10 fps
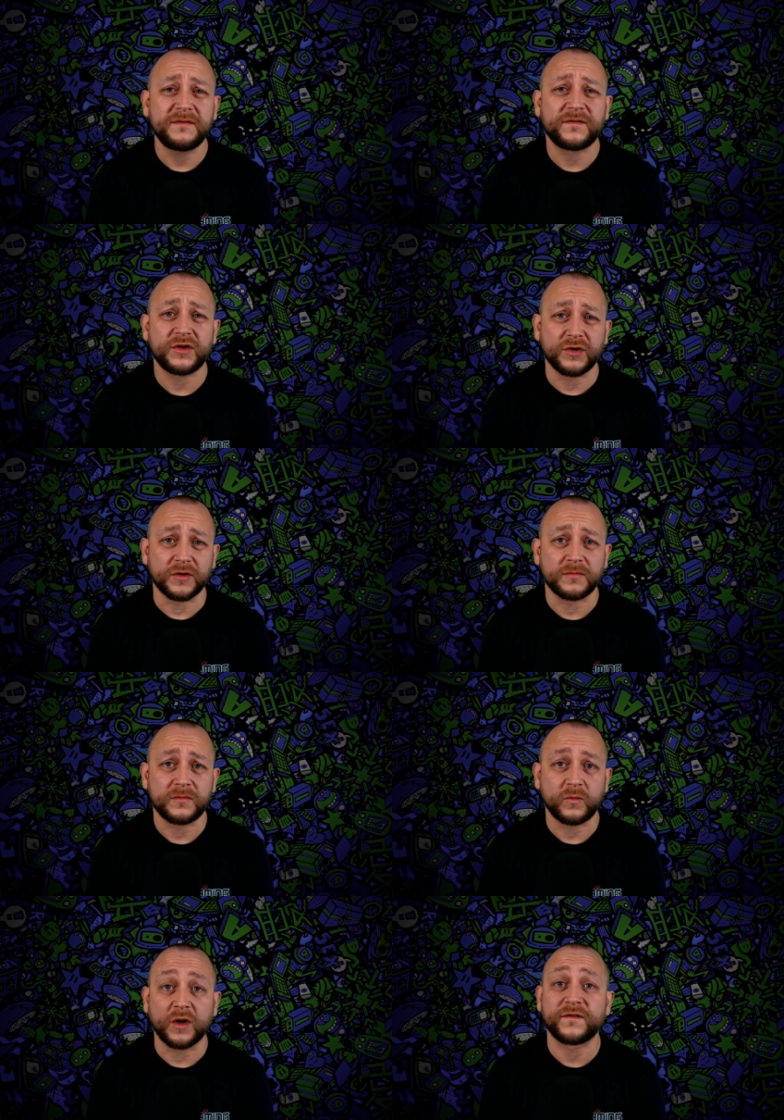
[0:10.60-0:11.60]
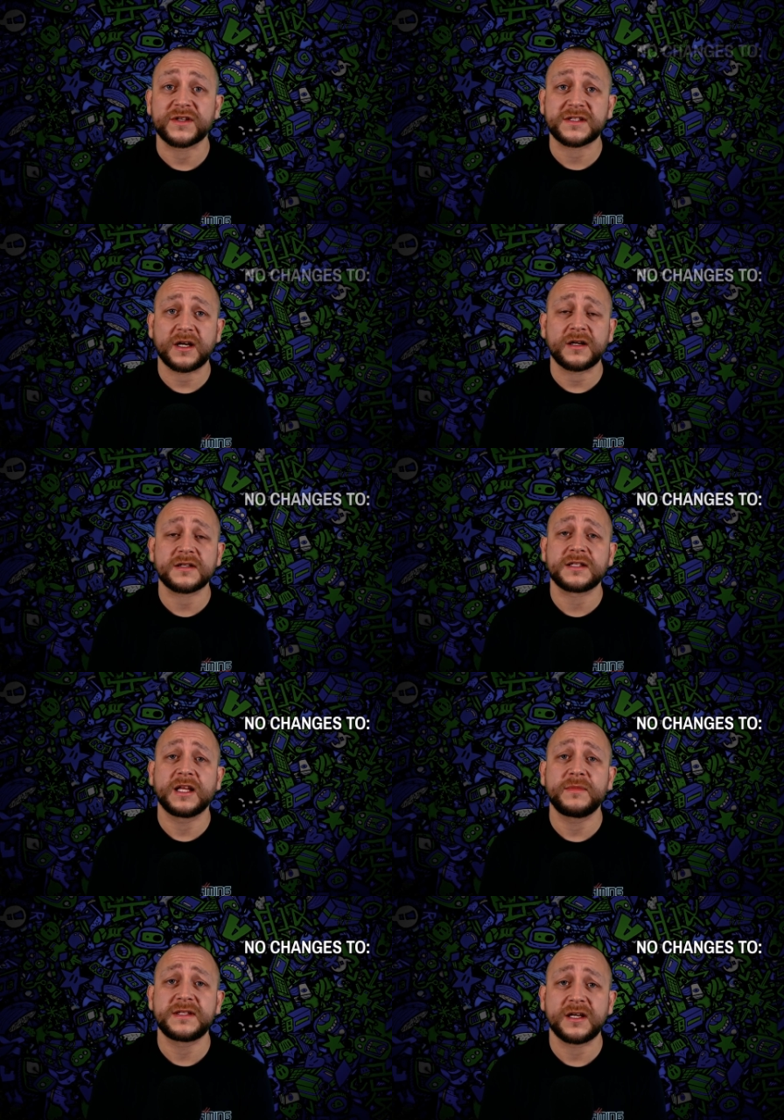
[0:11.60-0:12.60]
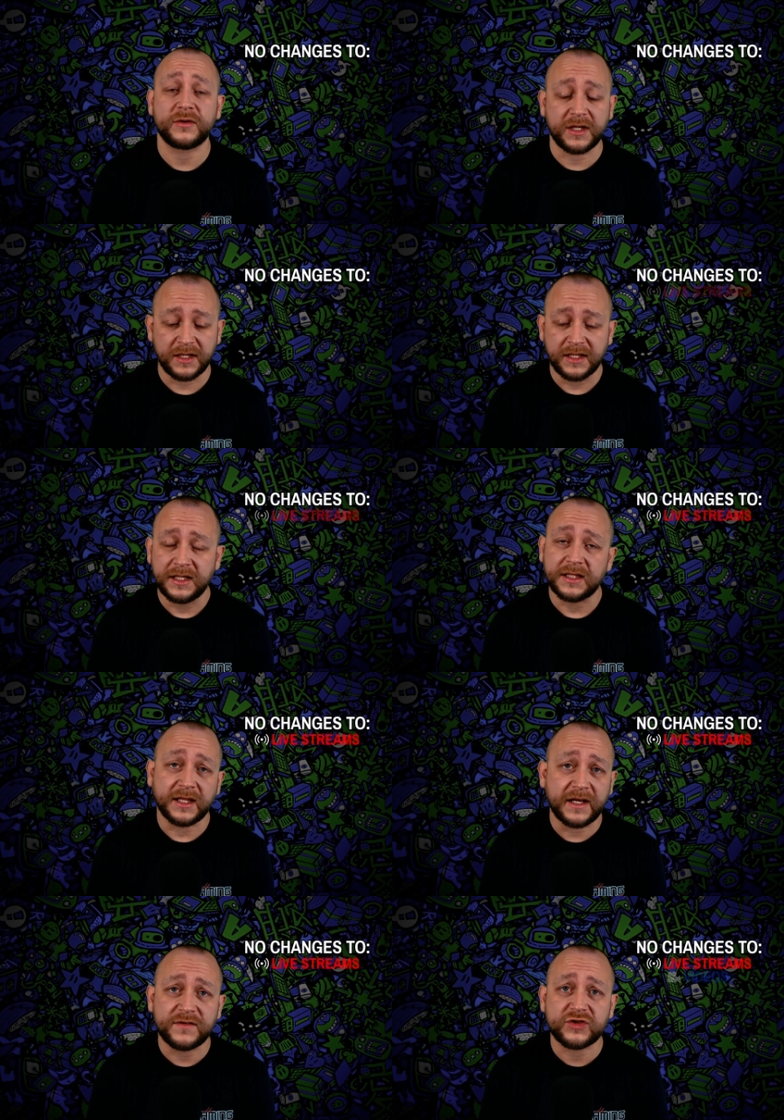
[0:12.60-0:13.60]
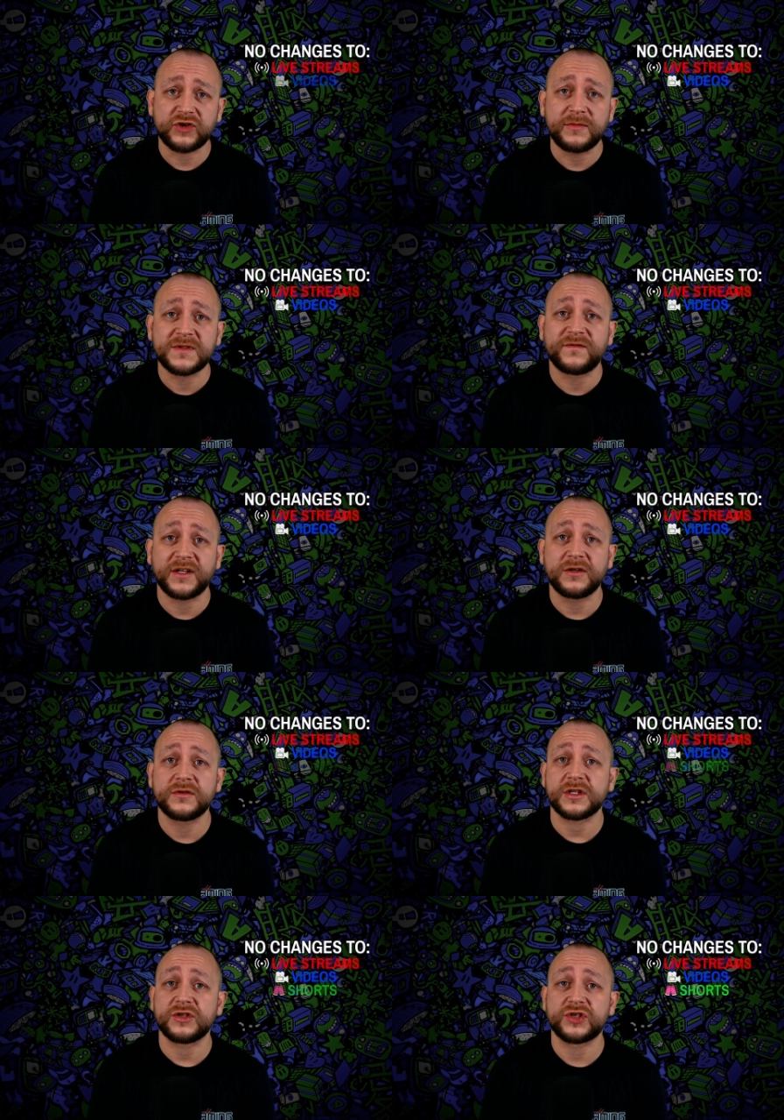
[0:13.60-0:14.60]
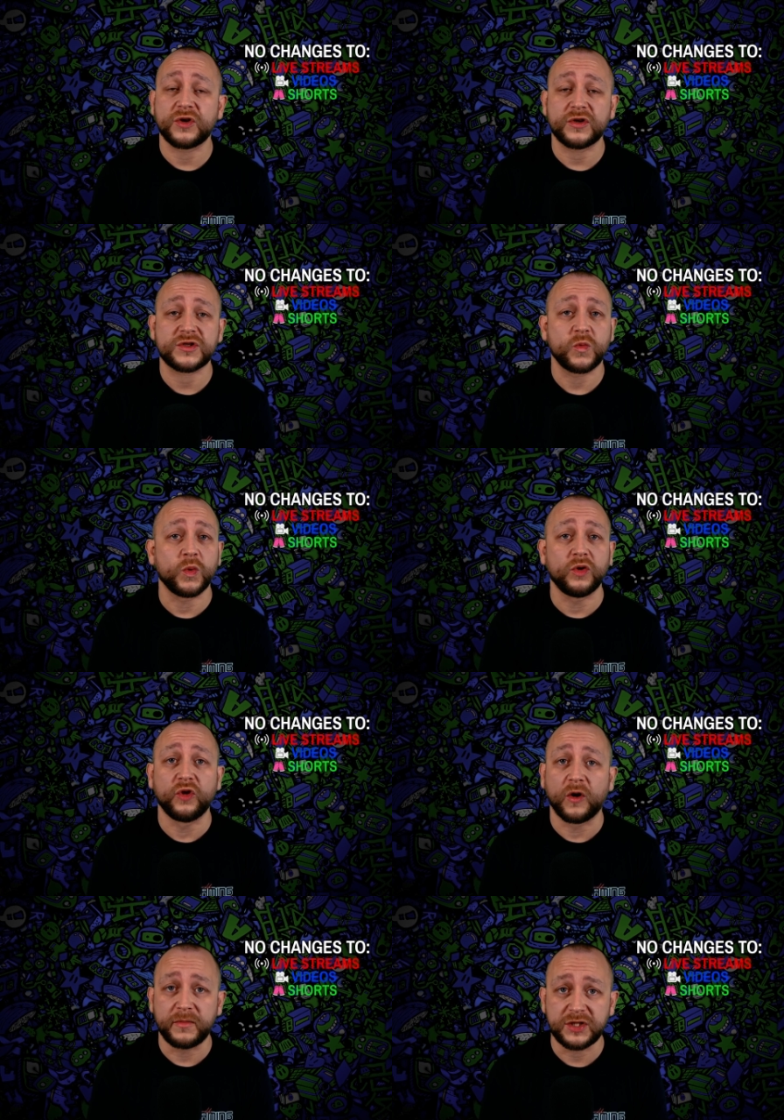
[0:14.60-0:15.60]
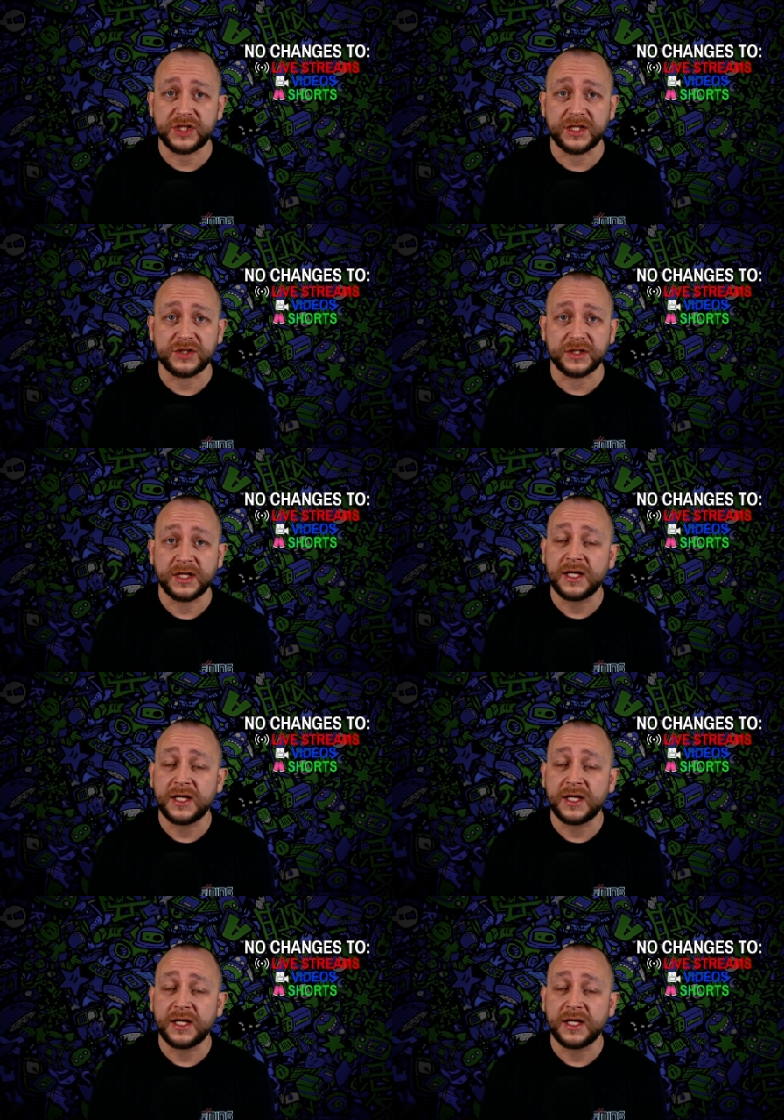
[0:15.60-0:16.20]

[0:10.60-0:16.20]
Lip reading: for you? Well, for starters, let me tell you, live streams, videos and shorts will not be changing.